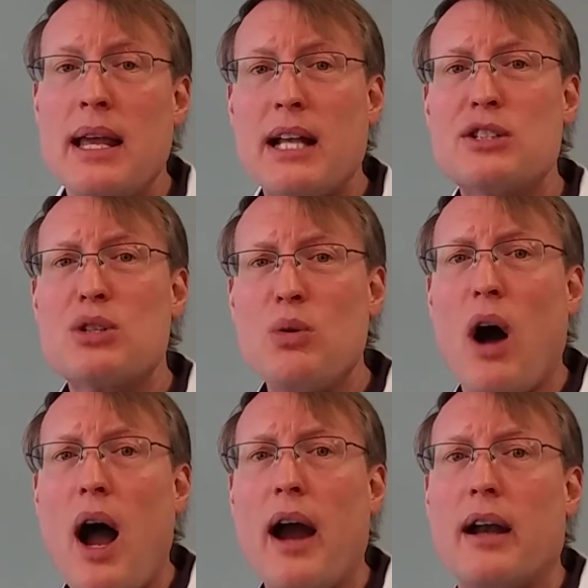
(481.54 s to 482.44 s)
it's too
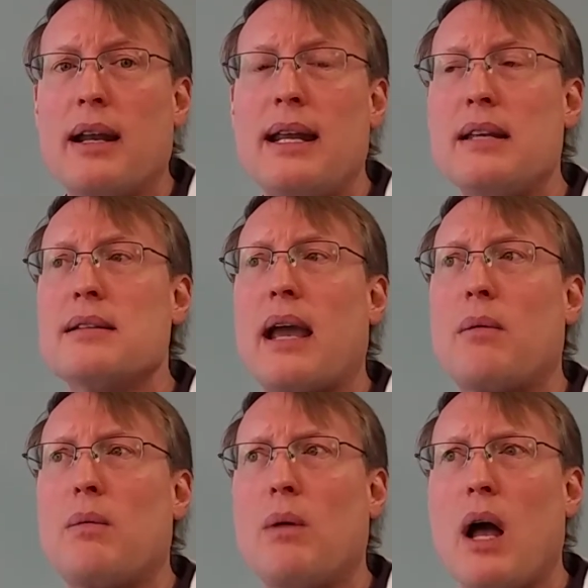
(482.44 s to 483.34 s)
hard. And he's like,
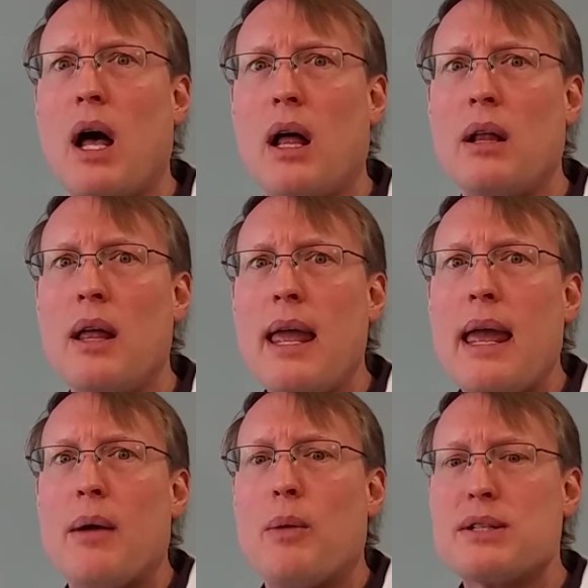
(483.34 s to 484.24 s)
well,
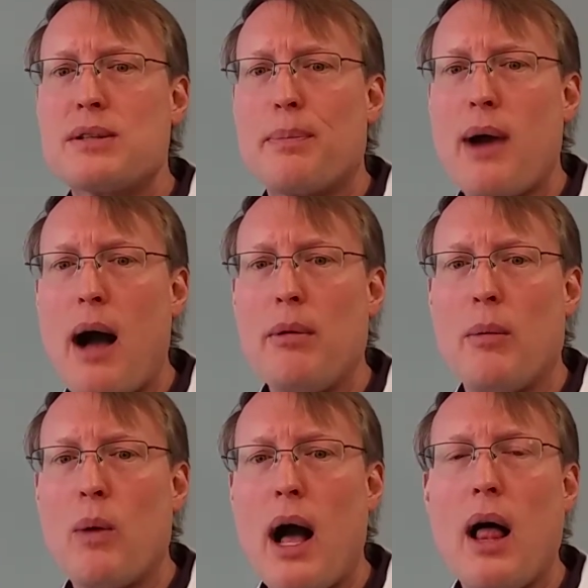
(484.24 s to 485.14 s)
what's the
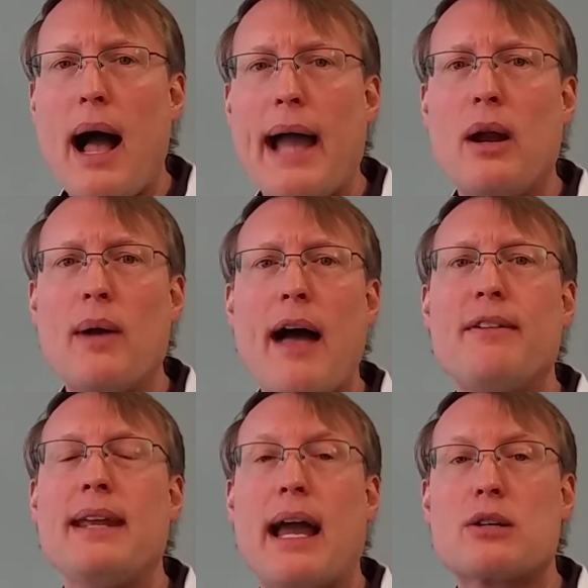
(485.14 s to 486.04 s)
problem? Well, I don't have
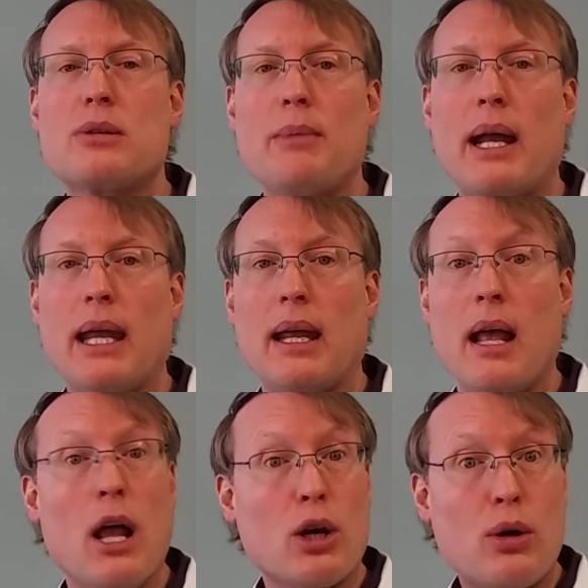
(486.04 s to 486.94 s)
any extra money.
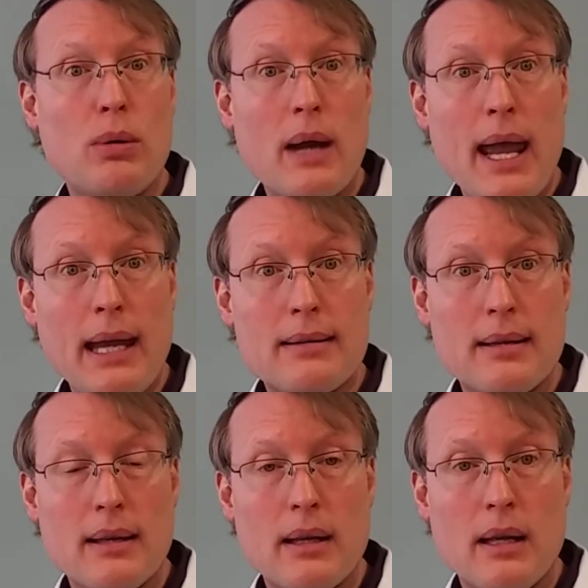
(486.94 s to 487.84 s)
Great.
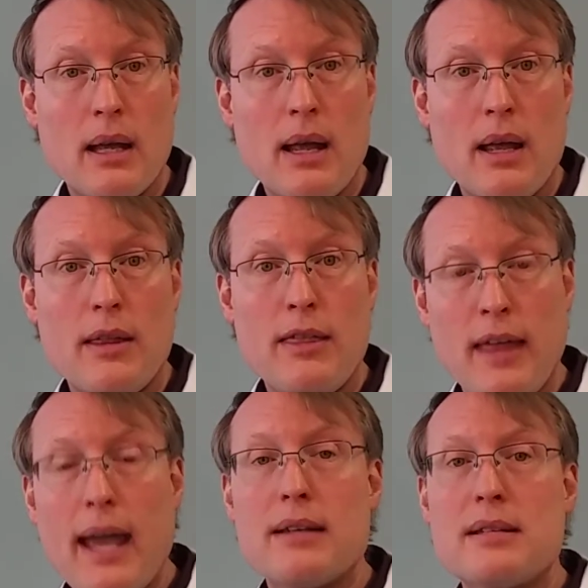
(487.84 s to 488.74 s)

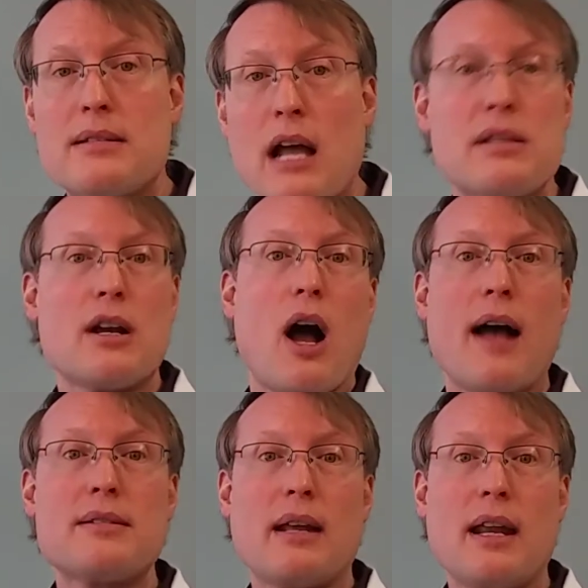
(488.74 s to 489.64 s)
This doesn't
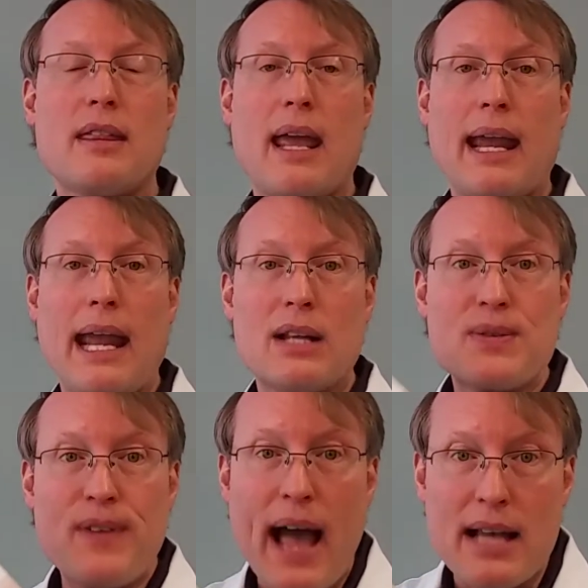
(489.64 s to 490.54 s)
cost anything. It's
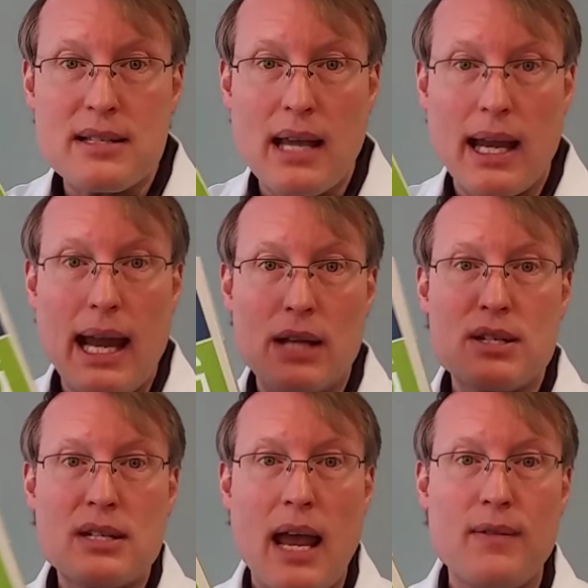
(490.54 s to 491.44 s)
fasting. It
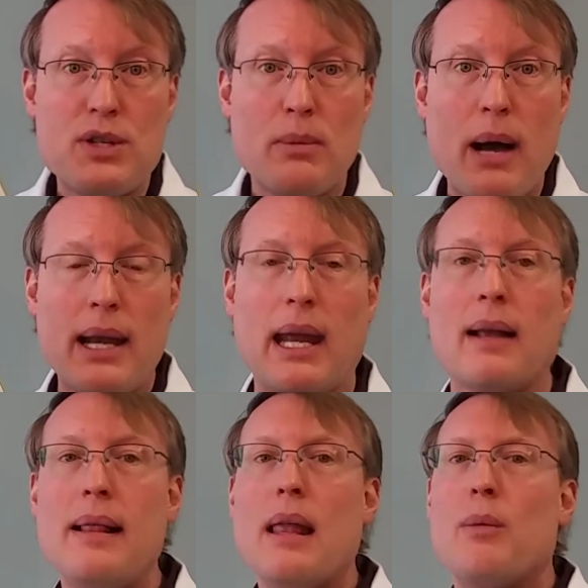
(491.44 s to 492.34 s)
saves you money.
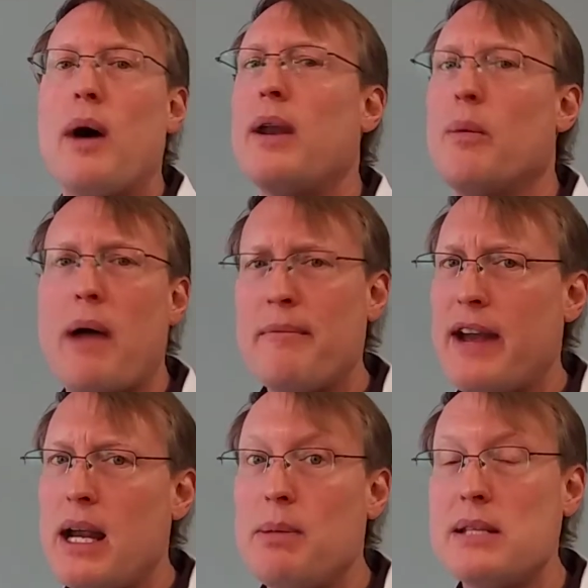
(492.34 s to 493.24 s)
Well, I'm
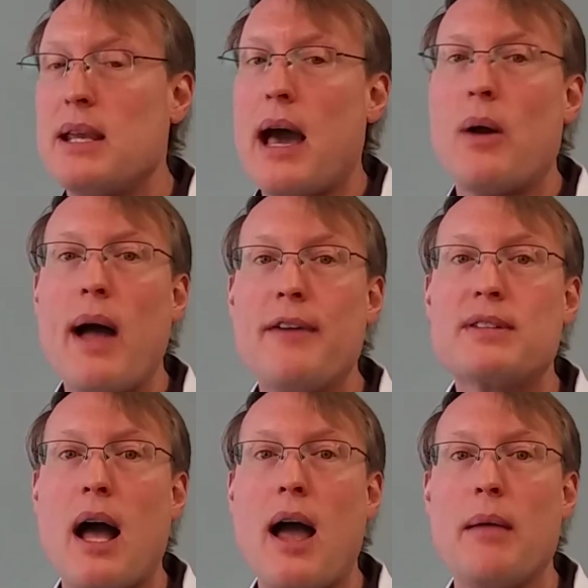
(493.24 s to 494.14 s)
very busy. I don't
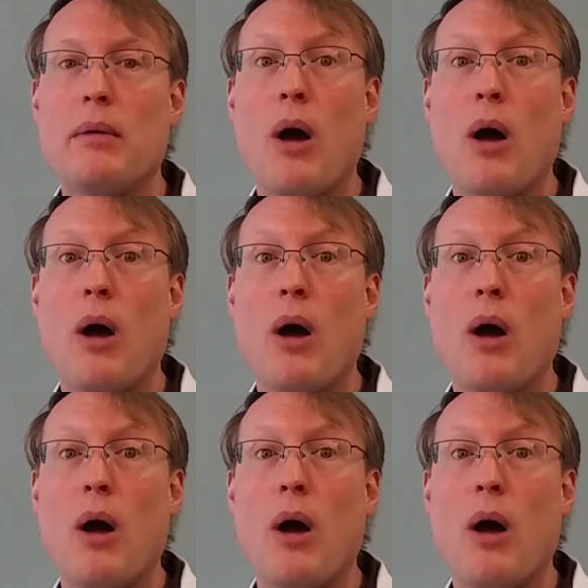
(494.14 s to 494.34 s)
have time.